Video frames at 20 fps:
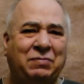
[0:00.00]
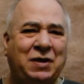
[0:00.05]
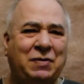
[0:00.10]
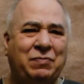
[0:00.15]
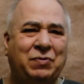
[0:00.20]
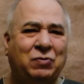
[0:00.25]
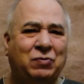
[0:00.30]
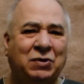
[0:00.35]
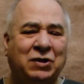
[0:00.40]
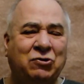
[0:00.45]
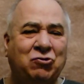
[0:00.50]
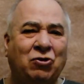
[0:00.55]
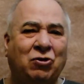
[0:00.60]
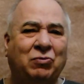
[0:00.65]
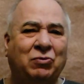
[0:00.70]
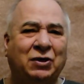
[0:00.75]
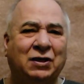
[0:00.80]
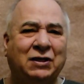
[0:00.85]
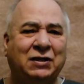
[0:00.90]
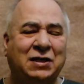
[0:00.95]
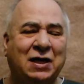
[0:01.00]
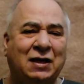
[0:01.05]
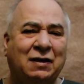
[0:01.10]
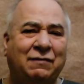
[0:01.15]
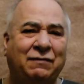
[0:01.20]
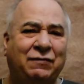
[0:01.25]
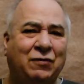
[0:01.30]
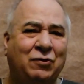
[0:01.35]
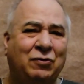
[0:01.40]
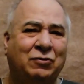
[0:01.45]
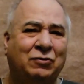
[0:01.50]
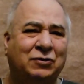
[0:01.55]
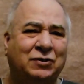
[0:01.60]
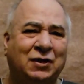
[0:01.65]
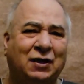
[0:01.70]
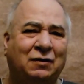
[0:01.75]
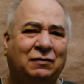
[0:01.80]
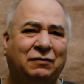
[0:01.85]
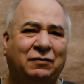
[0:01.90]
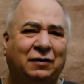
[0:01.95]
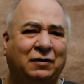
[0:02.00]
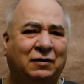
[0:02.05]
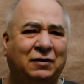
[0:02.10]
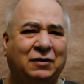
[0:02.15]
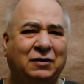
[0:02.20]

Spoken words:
people would normally take photos of.